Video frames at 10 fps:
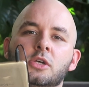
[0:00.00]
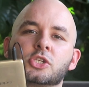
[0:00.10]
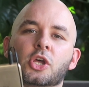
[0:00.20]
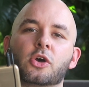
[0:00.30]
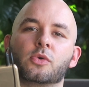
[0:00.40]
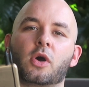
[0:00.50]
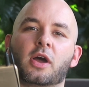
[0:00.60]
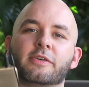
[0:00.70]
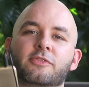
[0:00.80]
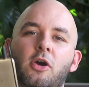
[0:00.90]
So
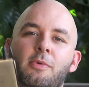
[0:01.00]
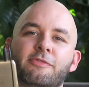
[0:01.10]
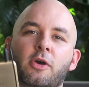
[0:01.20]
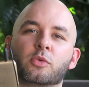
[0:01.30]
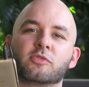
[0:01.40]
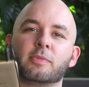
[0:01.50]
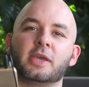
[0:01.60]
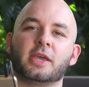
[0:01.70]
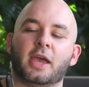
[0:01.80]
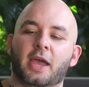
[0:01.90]
I've got my phone with
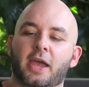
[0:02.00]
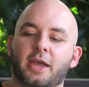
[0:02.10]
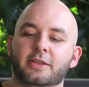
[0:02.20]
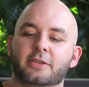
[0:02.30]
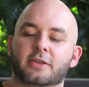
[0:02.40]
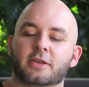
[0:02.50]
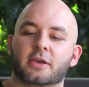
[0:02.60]
me, and